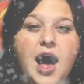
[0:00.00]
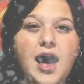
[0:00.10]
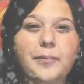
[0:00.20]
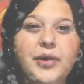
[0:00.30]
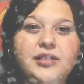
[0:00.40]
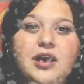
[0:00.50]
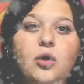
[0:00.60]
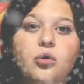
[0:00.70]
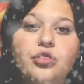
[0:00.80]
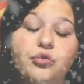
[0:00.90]
I picked
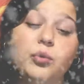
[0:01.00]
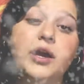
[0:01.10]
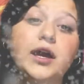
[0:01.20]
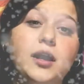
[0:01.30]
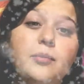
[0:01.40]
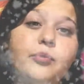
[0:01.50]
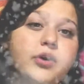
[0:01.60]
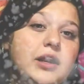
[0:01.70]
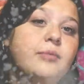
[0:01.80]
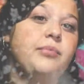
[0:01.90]
out three
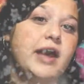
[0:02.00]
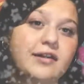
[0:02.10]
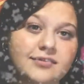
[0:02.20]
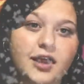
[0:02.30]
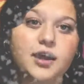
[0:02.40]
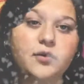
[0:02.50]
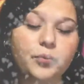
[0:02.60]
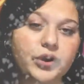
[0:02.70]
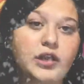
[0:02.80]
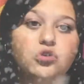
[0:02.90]
pretty basic,
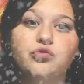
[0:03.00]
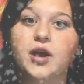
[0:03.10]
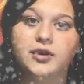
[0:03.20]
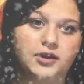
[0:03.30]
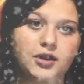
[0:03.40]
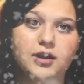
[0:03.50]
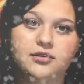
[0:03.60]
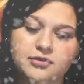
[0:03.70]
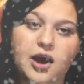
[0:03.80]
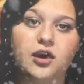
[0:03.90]
pretty trendy
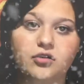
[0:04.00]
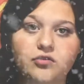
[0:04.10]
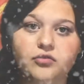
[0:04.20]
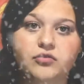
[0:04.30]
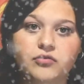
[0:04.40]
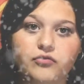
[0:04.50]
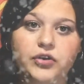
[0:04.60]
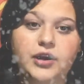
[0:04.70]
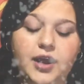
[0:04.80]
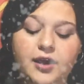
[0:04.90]
styles for
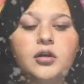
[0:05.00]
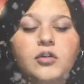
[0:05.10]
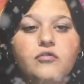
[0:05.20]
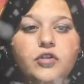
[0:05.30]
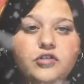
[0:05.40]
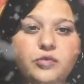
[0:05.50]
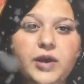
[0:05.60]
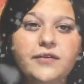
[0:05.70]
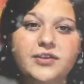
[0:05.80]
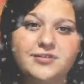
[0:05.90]
today. First, we
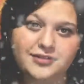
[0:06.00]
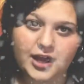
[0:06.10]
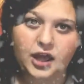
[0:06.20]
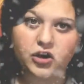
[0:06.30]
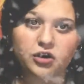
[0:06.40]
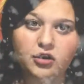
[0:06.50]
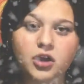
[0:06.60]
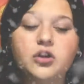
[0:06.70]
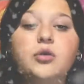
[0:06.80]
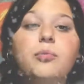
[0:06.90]
have the skater.
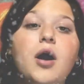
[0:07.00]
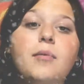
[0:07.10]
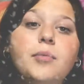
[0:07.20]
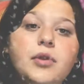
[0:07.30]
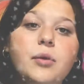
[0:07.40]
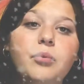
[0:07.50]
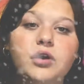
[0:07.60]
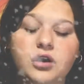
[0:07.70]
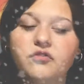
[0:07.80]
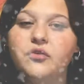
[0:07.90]
You're probably
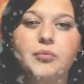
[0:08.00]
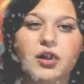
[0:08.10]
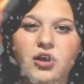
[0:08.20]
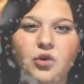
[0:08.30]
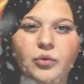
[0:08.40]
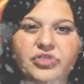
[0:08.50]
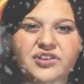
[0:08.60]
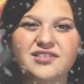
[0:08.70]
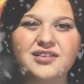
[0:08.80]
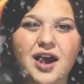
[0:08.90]
pretty familiar with
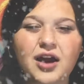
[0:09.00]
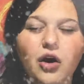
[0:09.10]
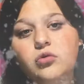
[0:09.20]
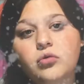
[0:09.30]
this style.